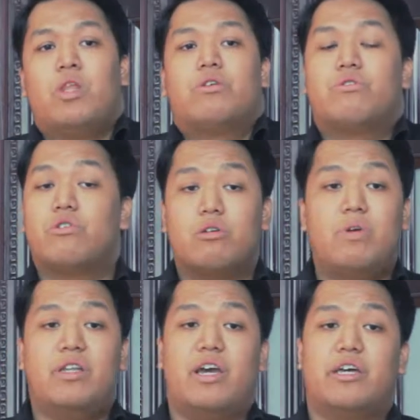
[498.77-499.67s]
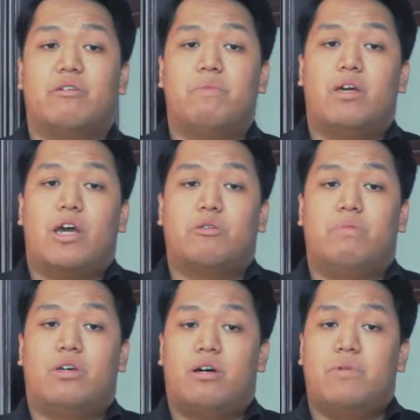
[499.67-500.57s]
Social media has
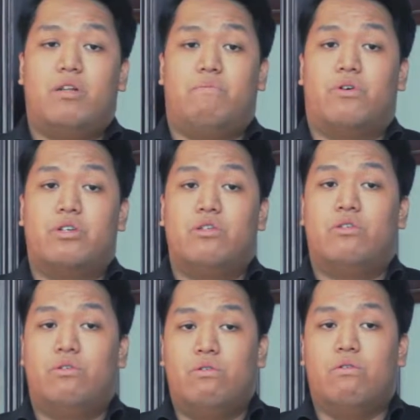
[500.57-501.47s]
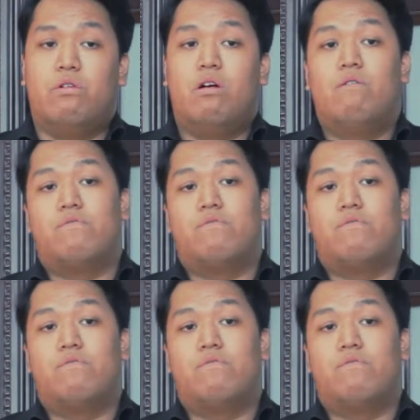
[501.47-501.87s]
become an important tool